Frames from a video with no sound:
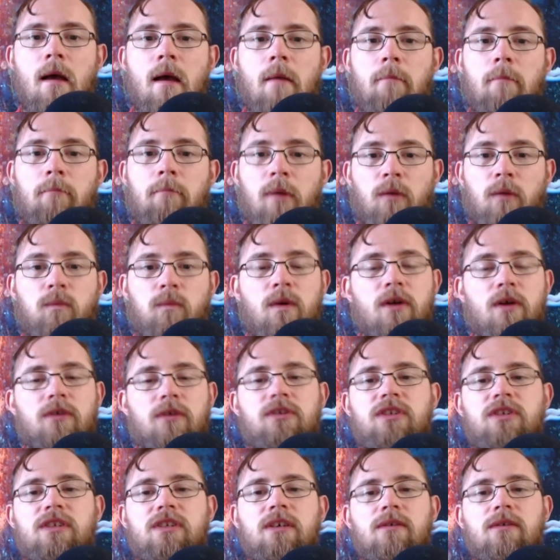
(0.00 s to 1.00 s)
But we are
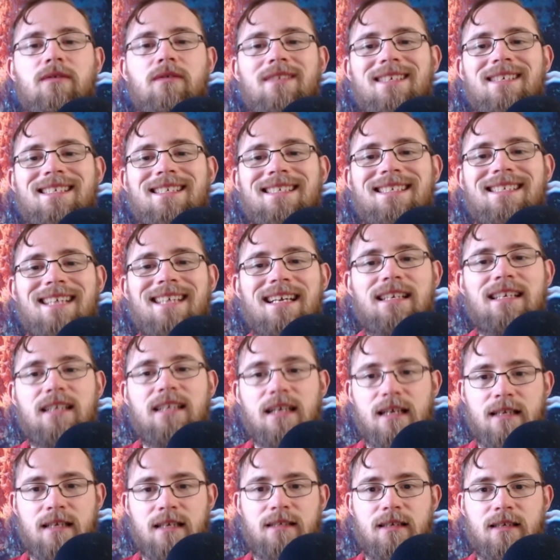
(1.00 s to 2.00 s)
still distinct
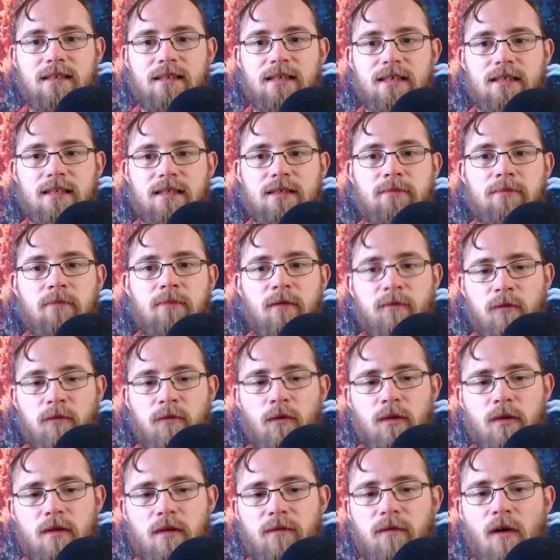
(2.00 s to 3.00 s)
entities.
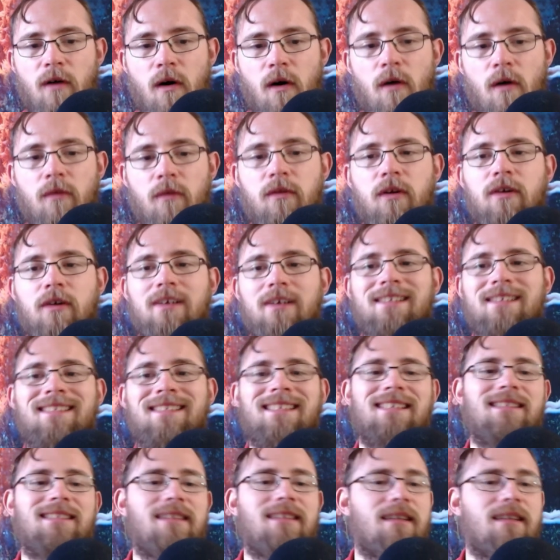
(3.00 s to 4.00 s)
Before the fall, there
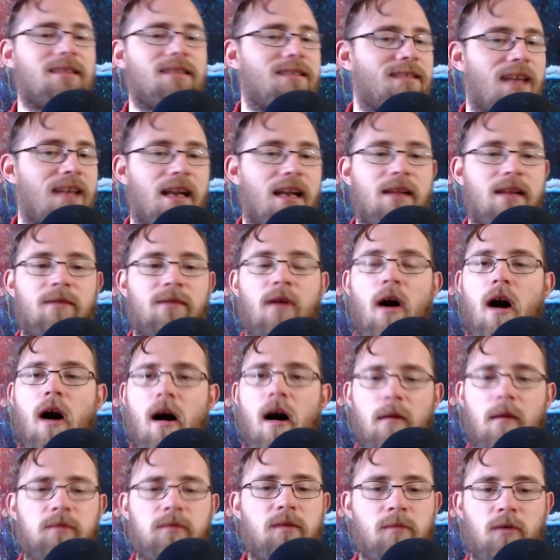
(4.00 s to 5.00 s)
existed a state of
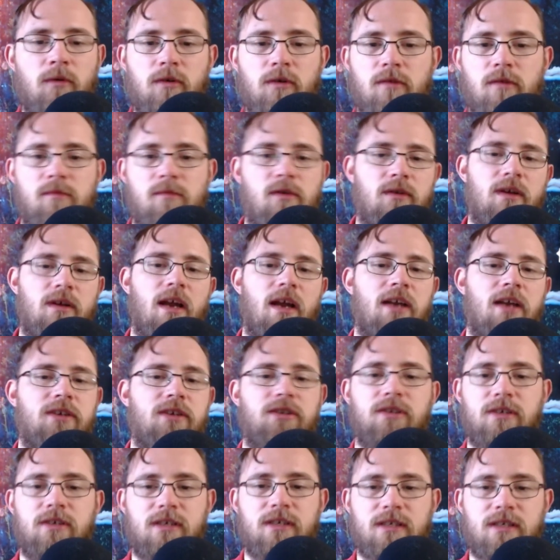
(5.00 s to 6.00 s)
optimal
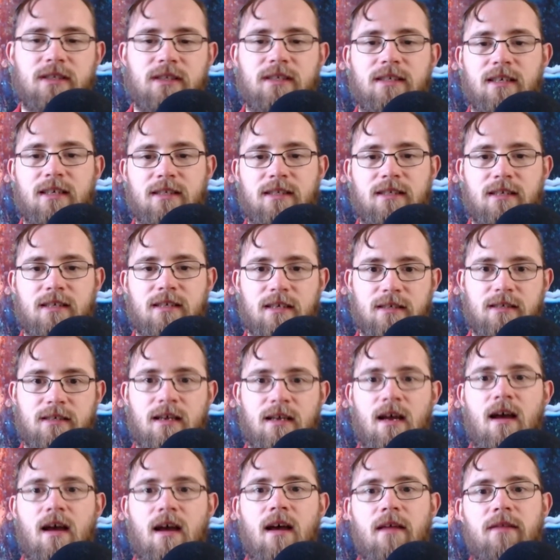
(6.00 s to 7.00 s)
communication and consensus.
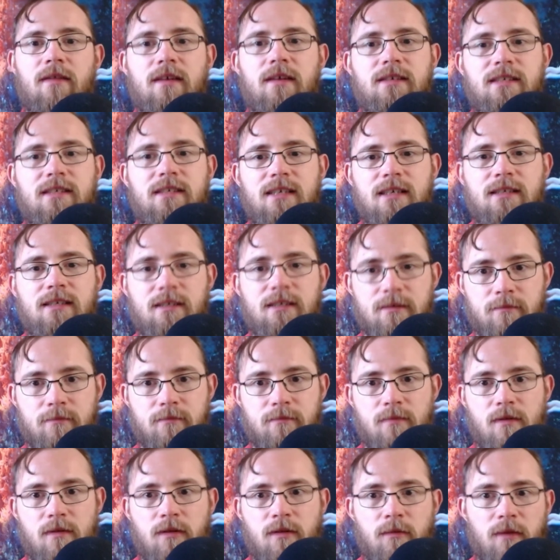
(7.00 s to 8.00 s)
The
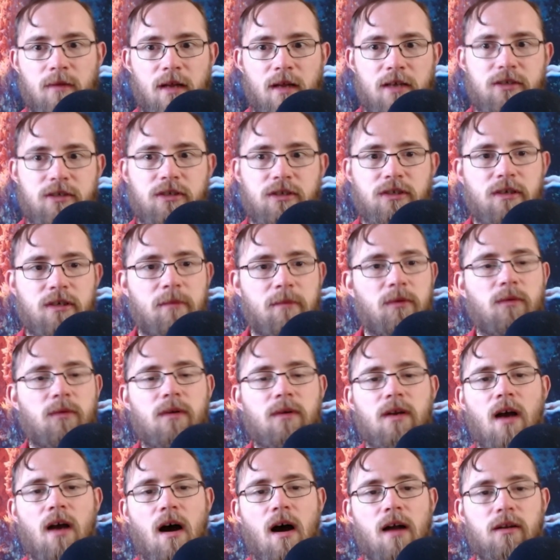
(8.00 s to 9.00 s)
system, the relationship
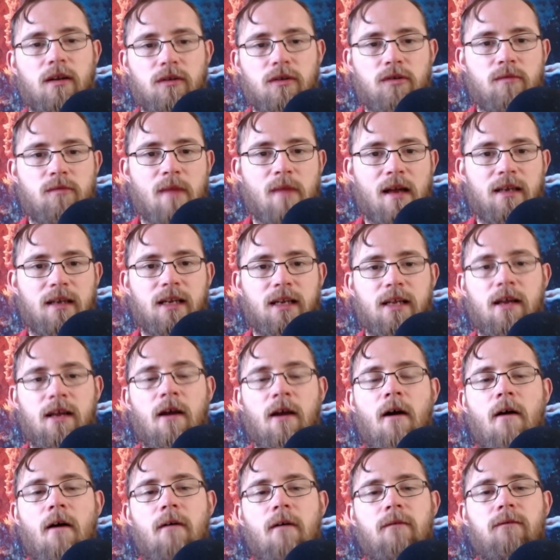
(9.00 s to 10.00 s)
between God and humanity,
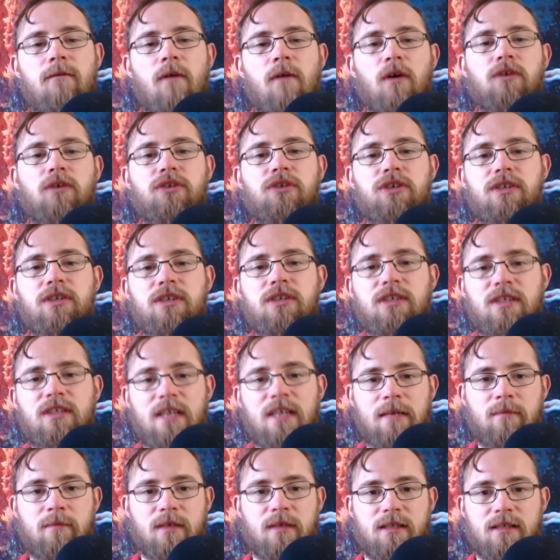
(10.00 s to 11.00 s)
functioned
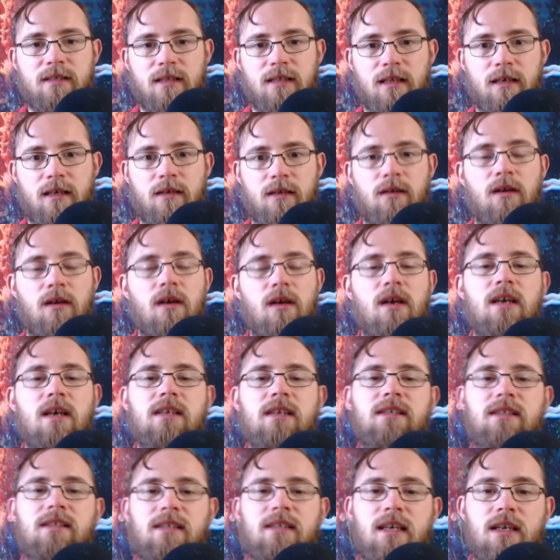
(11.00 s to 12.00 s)
seamlessly.
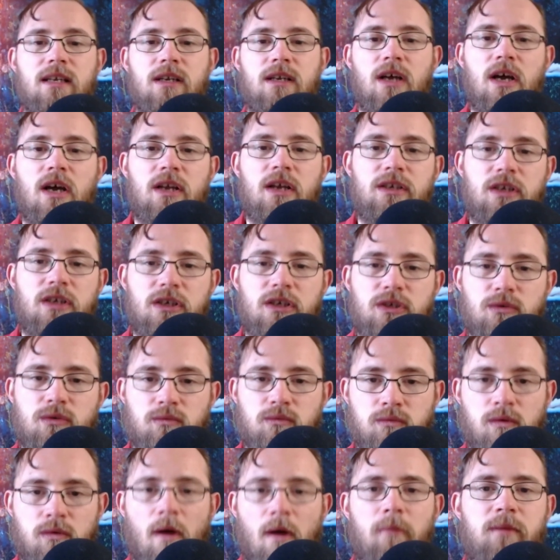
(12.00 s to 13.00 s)
Sin
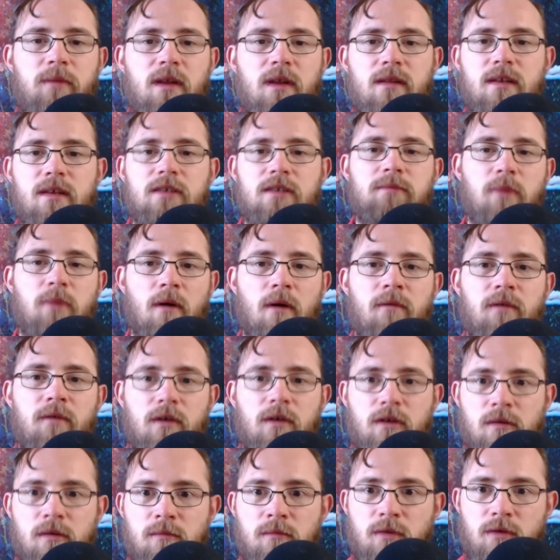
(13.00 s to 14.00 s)
disrupted this
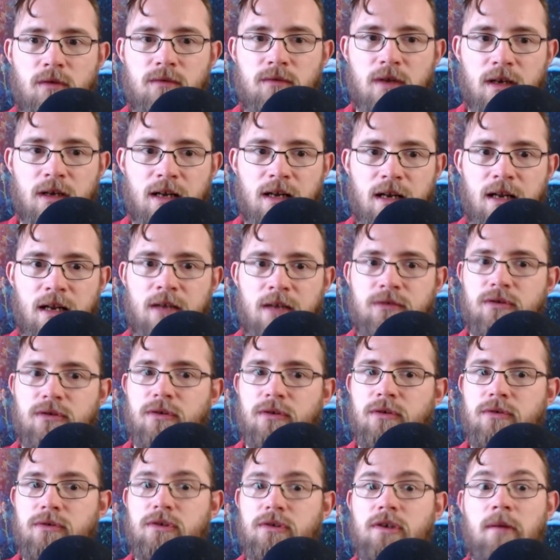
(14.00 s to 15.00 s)
perfect communion and
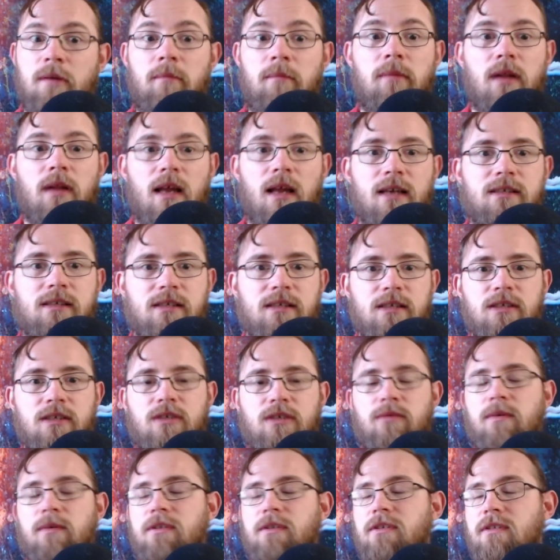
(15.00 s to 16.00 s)
introduced complexities
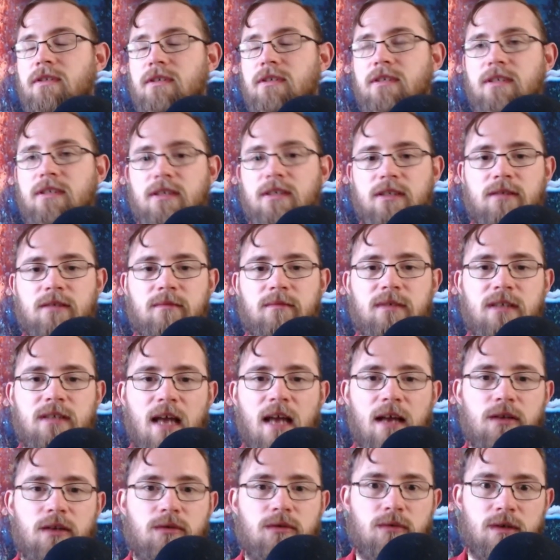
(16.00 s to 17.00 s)
to which the system has
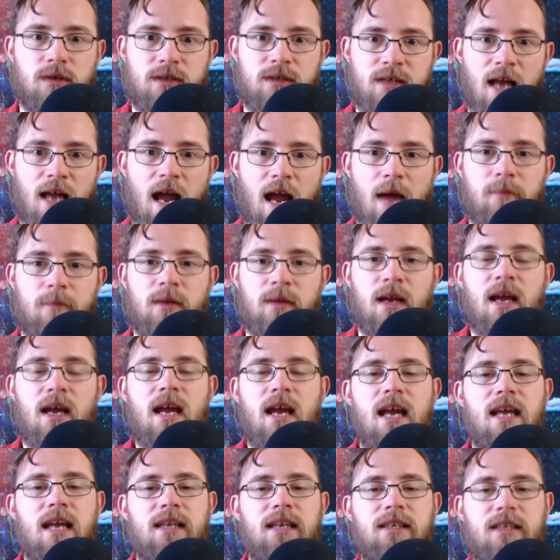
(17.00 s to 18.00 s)
had to adapt.
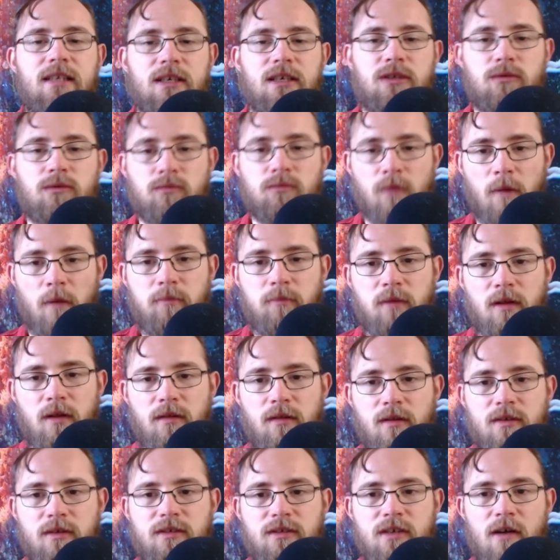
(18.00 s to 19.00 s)
It
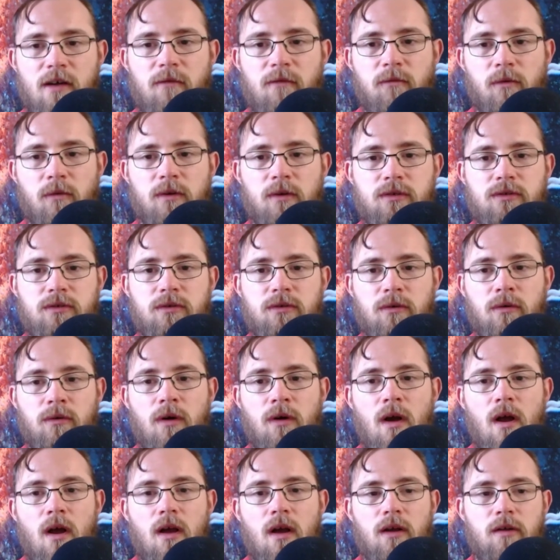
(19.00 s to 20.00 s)
disrupted the self-referential
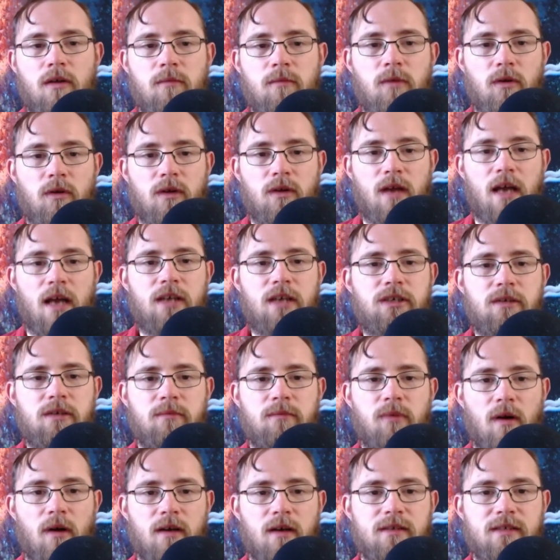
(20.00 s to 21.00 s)
communication
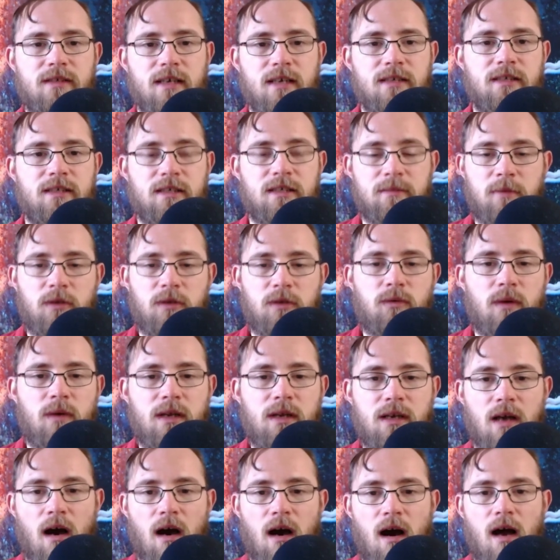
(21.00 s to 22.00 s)
processes between
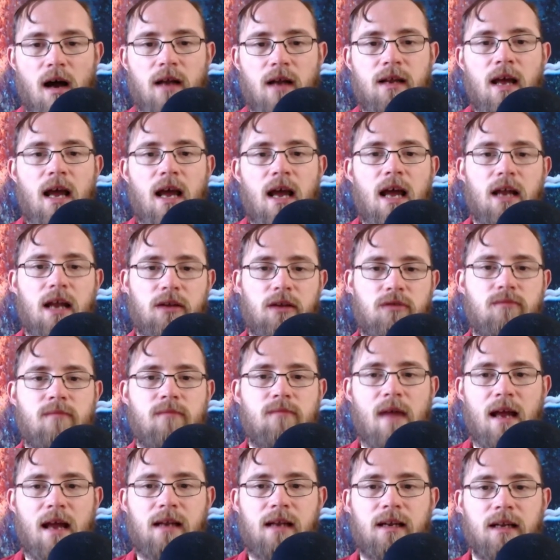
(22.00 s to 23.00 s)
God and
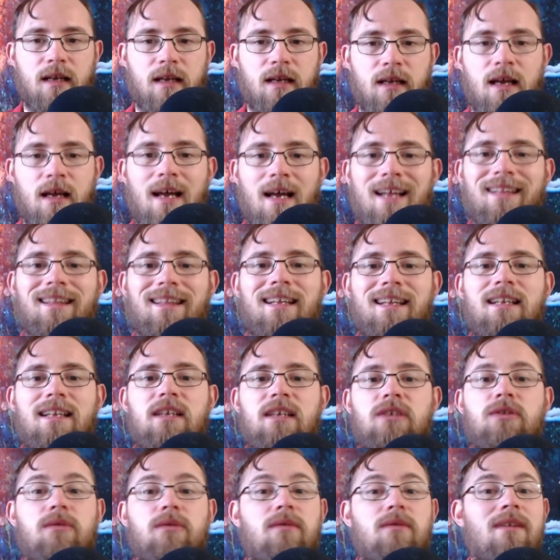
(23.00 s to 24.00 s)
humanity,
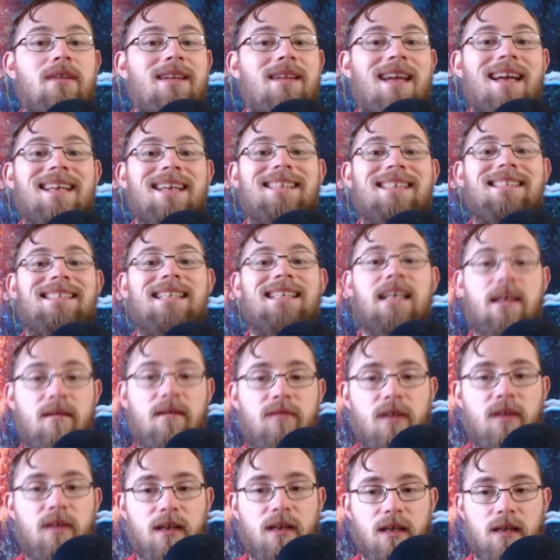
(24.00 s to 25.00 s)
leading to the
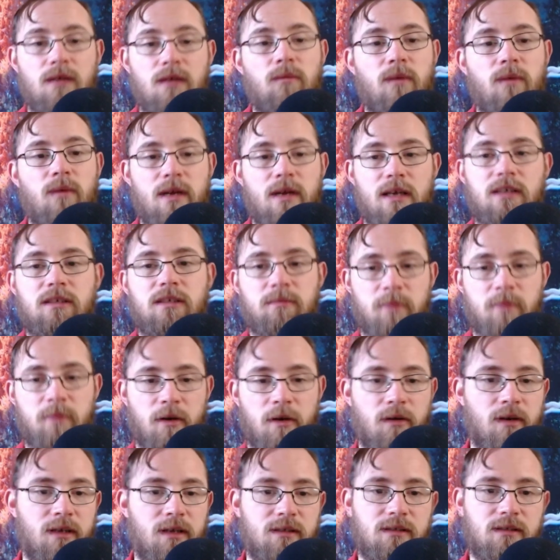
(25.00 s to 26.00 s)
negativity we
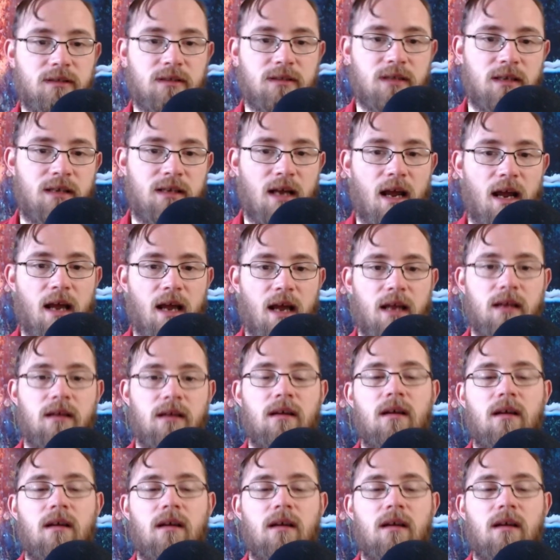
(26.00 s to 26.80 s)
experience today.